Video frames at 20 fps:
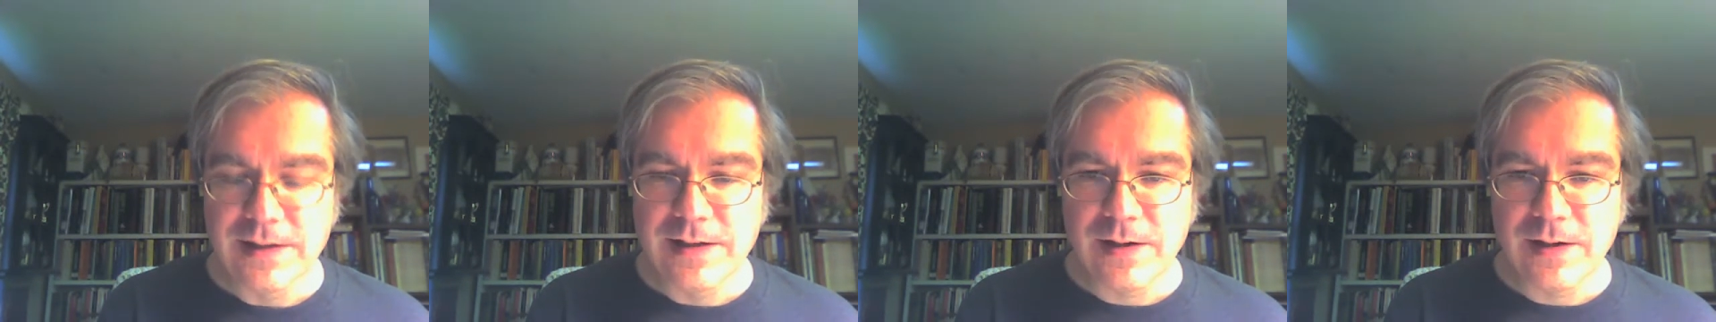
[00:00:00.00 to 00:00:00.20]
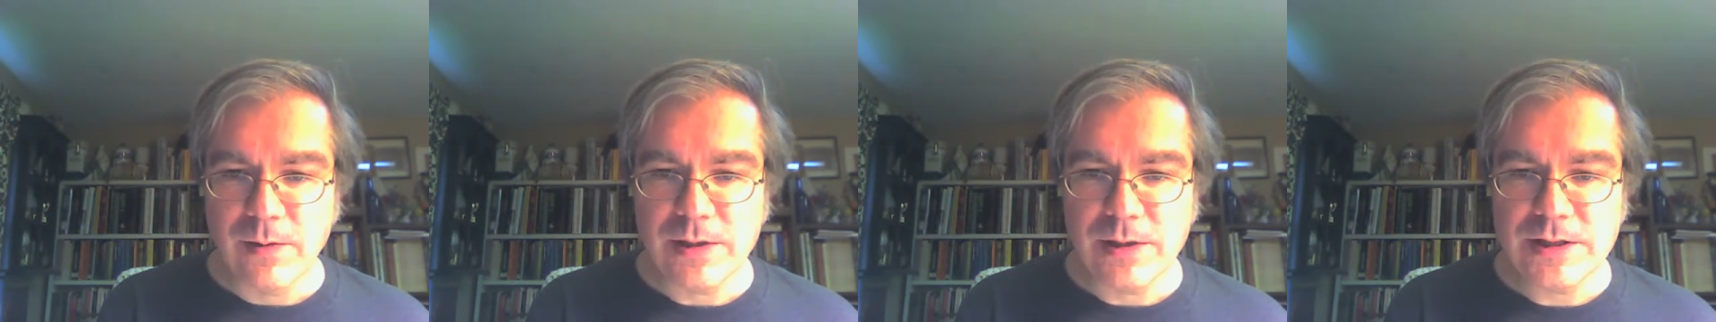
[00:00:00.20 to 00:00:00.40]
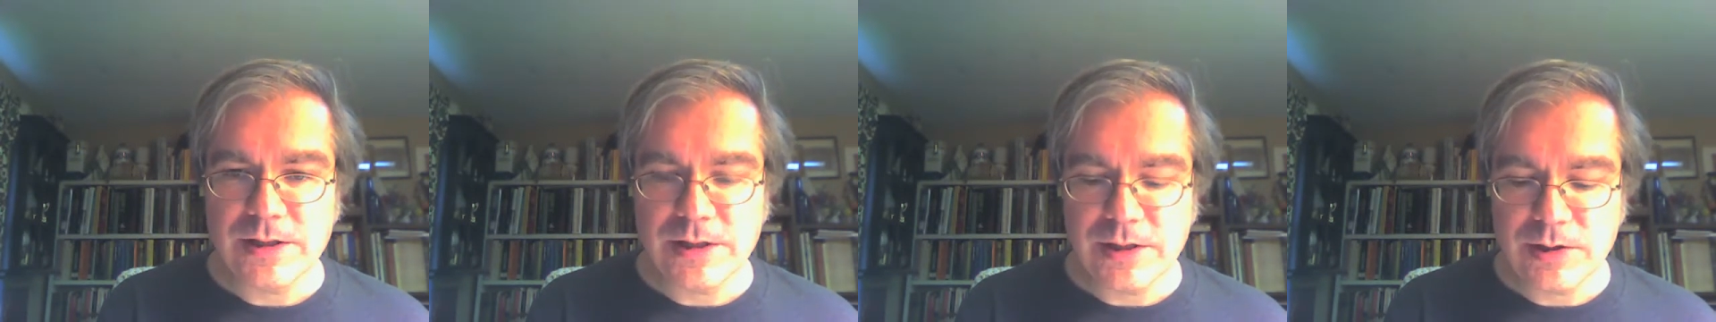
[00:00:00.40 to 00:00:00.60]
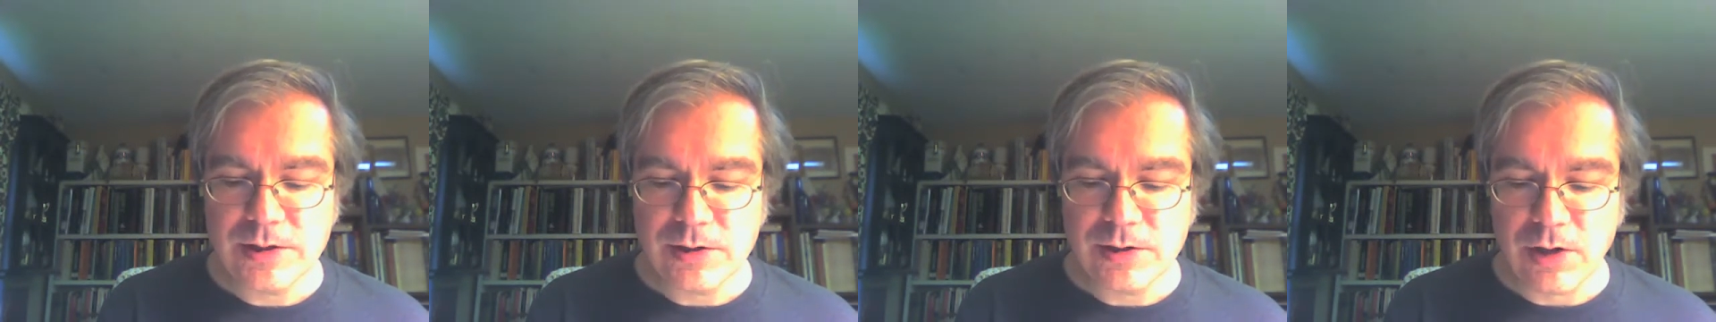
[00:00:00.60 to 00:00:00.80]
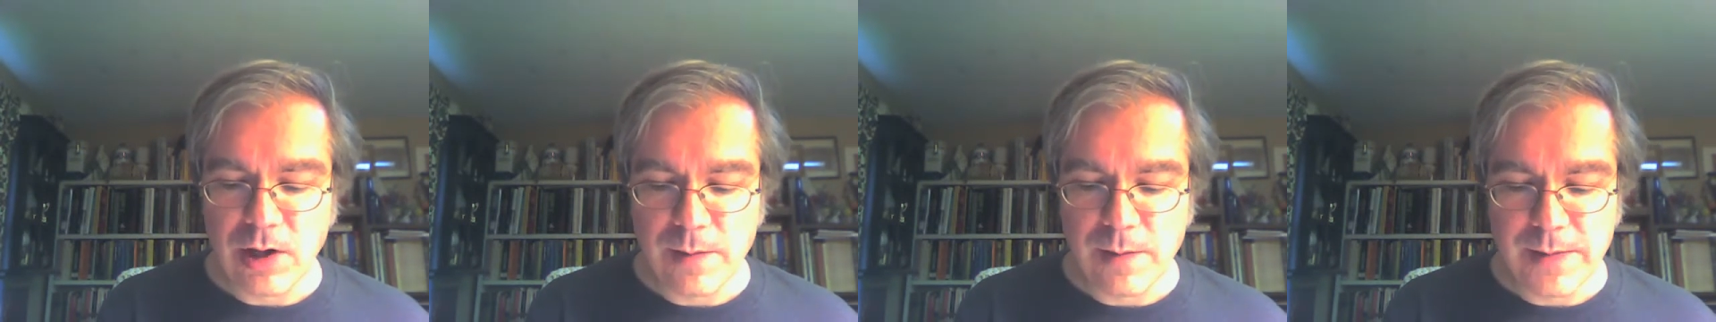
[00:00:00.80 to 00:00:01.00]
What she
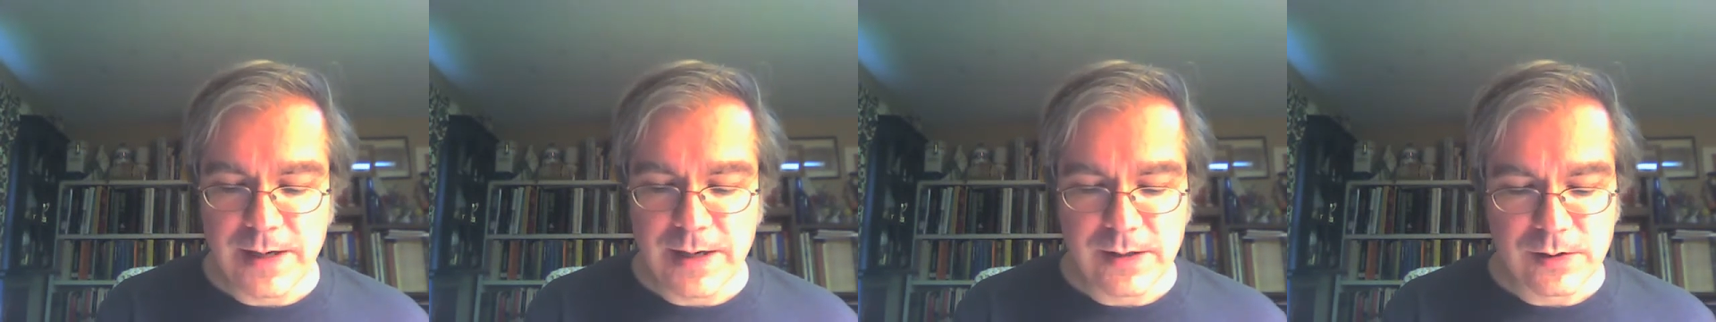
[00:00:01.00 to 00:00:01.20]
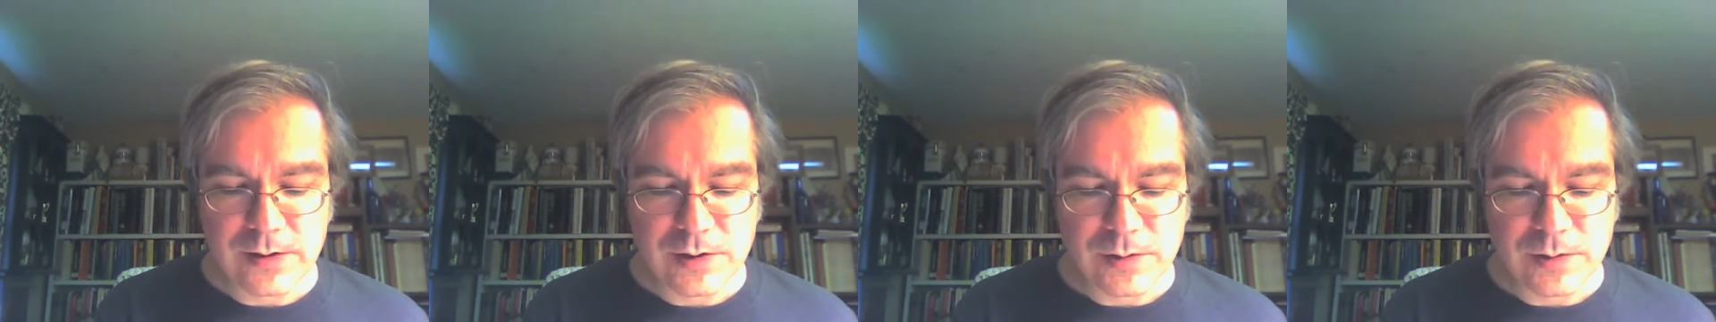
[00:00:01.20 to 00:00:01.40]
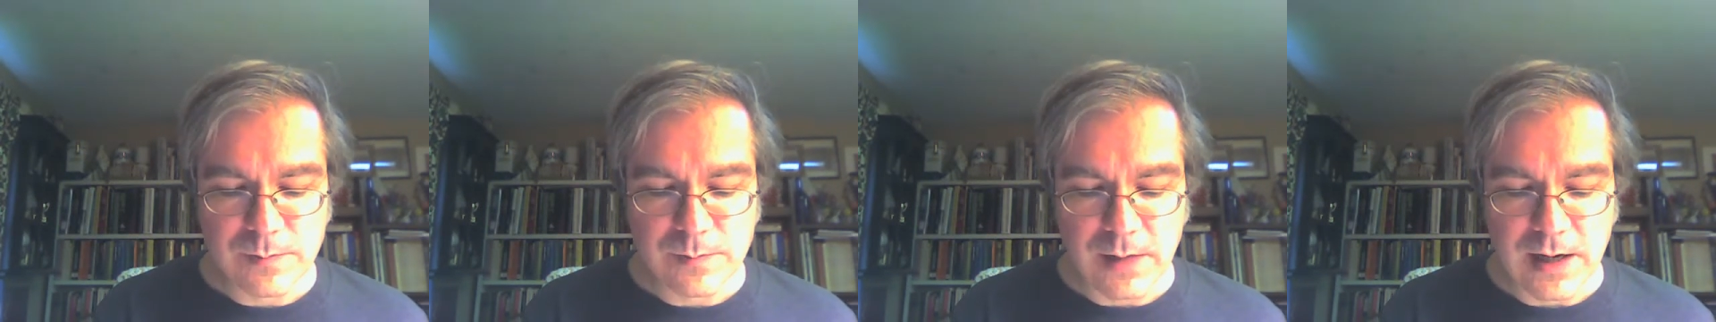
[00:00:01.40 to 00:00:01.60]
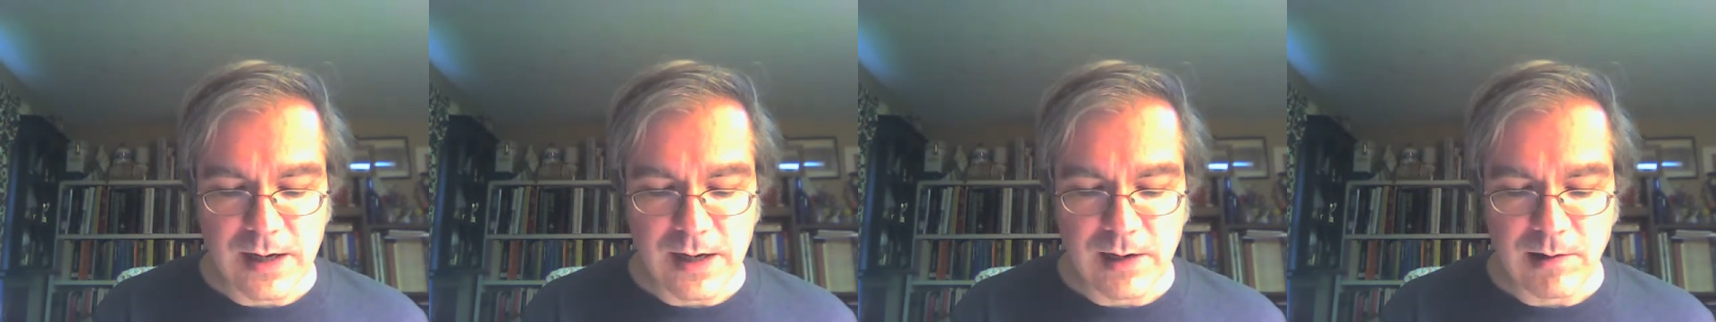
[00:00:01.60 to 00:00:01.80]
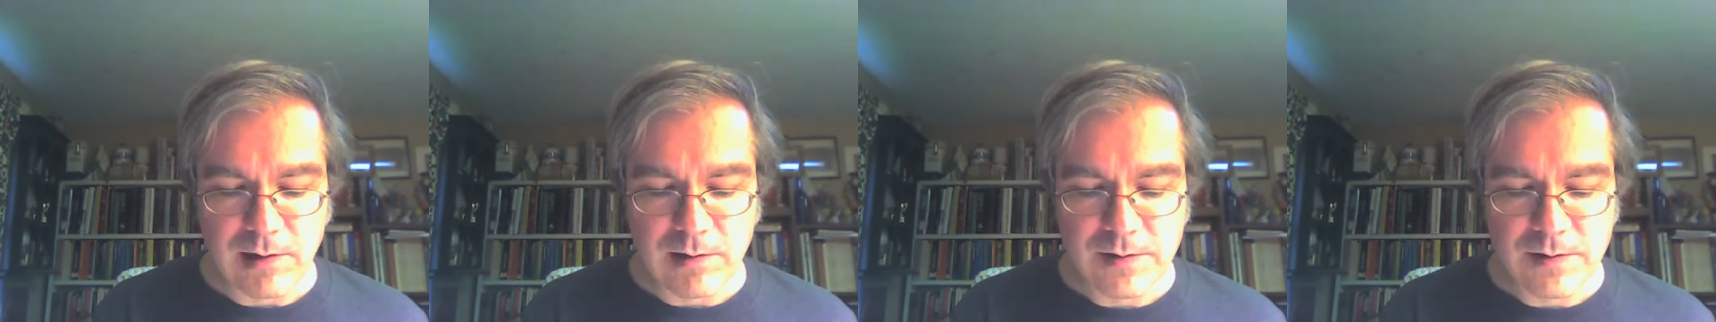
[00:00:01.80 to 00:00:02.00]
saw made her
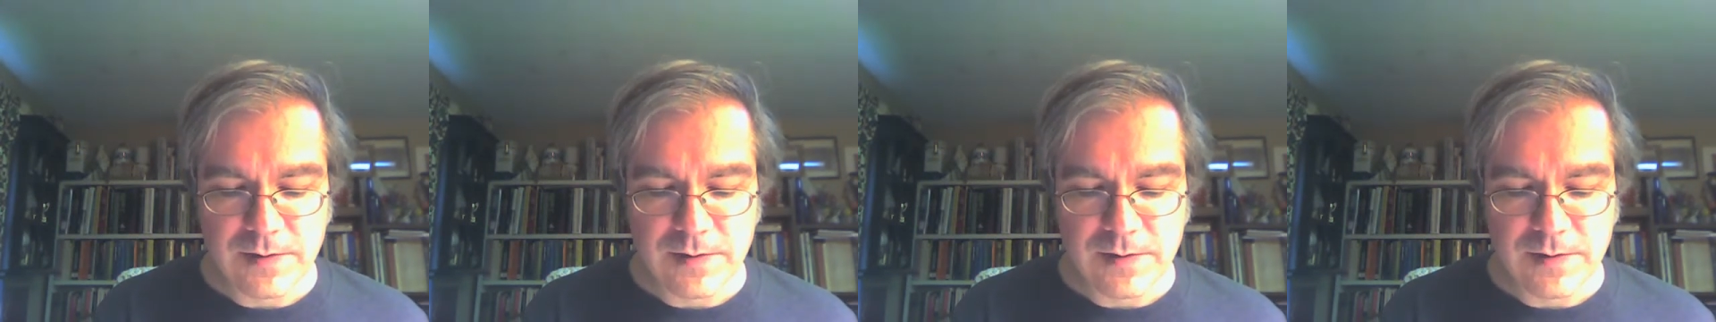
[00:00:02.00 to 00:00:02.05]
smile,